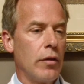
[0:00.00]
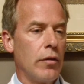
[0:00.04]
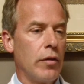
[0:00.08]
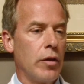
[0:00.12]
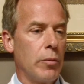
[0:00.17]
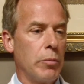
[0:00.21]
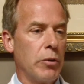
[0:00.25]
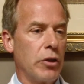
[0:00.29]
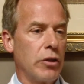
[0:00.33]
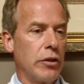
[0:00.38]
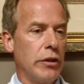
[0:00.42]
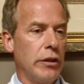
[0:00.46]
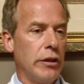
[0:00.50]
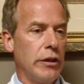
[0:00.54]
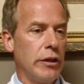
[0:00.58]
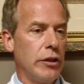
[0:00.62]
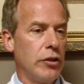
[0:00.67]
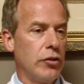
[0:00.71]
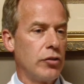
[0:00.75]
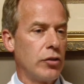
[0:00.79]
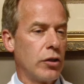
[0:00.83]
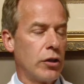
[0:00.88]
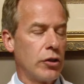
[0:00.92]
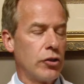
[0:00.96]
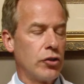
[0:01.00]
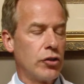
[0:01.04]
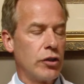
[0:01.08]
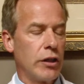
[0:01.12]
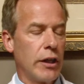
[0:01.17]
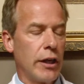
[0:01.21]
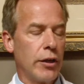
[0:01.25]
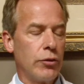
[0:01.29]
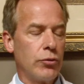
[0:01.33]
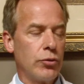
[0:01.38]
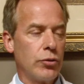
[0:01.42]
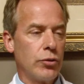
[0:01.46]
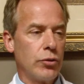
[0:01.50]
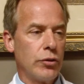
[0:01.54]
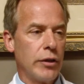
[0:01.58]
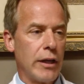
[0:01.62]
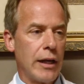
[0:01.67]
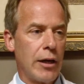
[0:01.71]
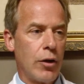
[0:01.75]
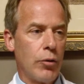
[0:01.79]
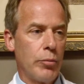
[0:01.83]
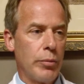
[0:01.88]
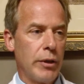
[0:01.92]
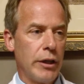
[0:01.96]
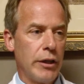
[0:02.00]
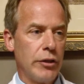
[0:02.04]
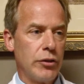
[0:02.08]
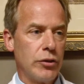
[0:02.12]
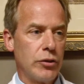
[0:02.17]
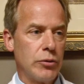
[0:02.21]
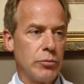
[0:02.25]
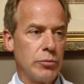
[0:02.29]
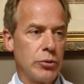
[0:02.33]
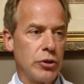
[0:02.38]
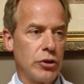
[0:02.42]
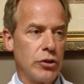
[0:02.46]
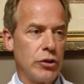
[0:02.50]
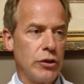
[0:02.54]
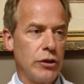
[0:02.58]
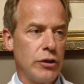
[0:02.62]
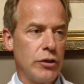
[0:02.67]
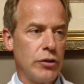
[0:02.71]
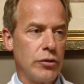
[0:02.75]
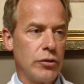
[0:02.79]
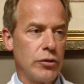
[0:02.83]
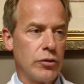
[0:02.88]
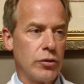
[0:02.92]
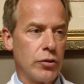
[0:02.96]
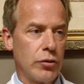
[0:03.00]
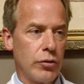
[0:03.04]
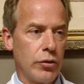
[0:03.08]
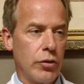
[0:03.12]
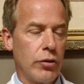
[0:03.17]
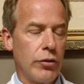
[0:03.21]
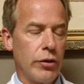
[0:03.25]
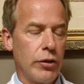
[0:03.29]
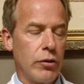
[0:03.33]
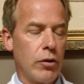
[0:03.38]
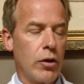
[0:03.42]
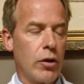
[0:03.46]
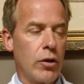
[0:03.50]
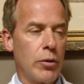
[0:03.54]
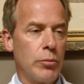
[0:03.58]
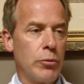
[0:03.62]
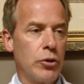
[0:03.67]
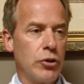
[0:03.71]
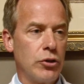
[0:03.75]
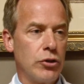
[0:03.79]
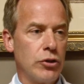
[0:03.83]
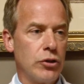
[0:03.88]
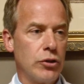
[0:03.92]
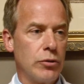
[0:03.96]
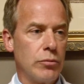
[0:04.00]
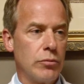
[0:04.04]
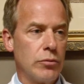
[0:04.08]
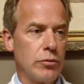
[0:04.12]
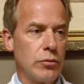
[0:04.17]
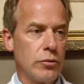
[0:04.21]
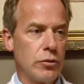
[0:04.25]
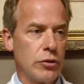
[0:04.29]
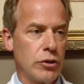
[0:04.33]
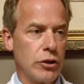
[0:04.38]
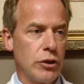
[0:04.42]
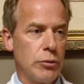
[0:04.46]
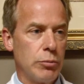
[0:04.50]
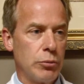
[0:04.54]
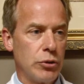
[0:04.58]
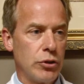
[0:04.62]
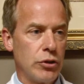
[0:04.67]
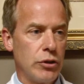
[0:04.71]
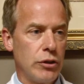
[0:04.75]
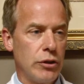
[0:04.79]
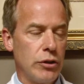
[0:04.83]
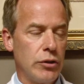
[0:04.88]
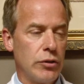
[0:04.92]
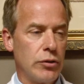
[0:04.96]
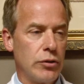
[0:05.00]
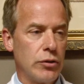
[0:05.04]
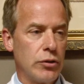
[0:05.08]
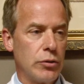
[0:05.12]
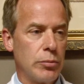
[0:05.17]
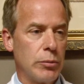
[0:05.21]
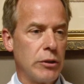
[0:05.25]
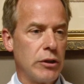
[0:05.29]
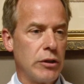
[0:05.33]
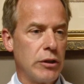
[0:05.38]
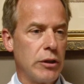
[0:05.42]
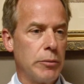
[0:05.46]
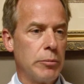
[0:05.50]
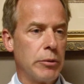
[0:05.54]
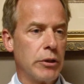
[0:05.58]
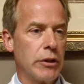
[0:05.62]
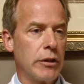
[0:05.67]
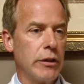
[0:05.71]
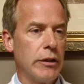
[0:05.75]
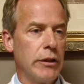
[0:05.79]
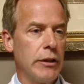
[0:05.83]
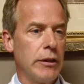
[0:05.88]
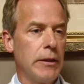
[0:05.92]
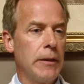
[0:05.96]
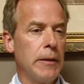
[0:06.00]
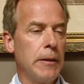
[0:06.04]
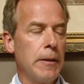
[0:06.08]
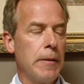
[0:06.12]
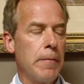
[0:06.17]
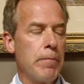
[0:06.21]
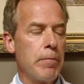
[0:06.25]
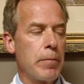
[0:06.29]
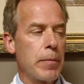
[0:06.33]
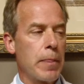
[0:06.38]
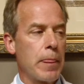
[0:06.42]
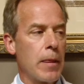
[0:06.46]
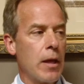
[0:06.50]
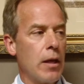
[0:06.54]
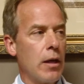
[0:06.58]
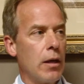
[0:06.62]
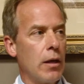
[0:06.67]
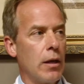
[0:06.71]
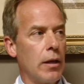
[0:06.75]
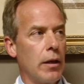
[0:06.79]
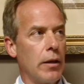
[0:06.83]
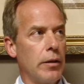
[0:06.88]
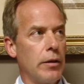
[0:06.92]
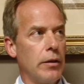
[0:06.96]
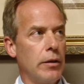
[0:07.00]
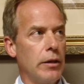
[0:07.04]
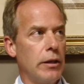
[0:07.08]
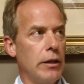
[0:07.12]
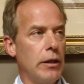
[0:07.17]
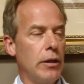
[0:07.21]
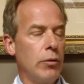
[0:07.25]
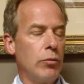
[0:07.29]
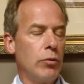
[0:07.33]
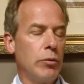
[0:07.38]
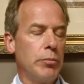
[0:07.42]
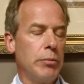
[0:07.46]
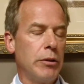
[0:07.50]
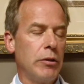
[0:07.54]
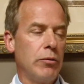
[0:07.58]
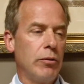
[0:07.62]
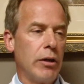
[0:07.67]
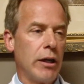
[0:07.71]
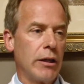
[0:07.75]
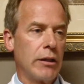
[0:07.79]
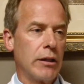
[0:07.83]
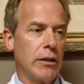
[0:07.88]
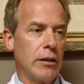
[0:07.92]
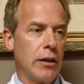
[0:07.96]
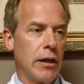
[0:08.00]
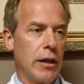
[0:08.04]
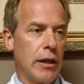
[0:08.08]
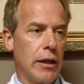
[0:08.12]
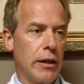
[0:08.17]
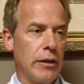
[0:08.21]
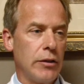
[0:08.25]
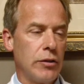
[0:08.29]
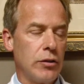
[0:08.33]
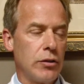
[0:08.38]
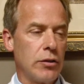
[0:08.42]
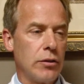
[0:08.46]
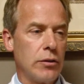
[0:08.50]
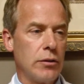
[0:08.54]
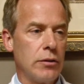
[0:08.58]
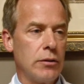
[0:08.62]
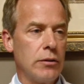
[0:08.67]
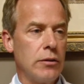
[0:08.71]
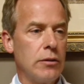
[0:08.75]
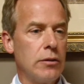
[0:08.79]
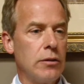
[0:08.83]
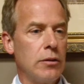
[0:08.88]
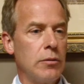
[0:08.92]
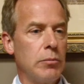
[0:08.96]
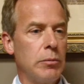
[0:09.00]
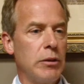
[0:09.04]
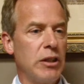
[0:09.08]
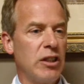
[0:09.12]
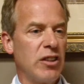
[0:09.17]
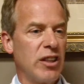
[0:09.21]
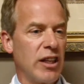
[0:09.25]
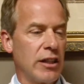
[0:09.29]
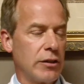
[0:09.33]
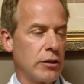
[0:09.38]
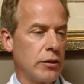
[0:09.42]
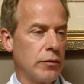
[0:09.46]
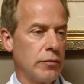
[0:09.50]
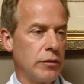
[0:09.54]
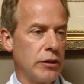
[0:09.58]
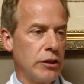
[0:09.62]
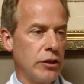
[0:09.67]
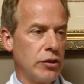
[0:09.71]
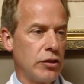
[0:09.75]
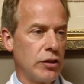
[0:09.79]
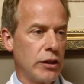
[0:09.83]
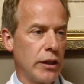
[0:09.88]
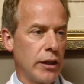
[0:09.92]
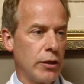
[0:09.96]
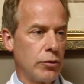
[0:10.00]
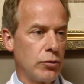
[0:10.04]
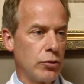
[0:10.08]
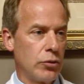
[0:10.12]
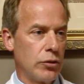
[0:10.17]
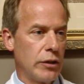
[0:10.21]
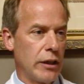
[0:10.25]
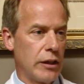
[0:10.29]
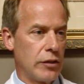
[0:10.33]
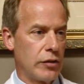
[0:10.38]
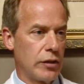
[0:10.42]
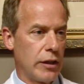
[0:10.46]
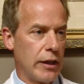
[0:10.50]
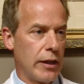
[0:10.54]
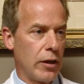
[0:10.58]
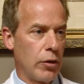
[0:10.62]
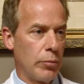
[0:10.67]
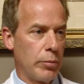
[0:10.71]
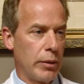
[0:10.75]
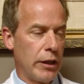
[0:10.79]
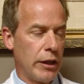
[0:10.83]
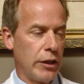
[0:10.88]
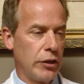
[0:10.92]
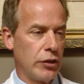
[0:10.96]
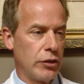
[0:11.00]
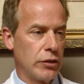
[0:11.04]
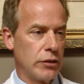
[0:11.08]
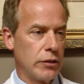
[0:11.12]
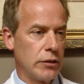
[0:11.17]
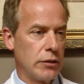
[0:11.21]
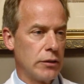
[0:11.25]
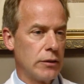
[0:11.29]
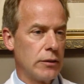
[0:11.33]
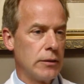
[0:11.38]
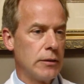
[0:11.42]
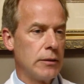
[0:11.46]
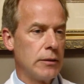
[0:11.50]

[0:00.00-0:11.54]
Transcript: typically these are scheduled outpatient procedures, although there are emergency procedures. But typically the need would be recognized, be electively scheduled as an outpatient.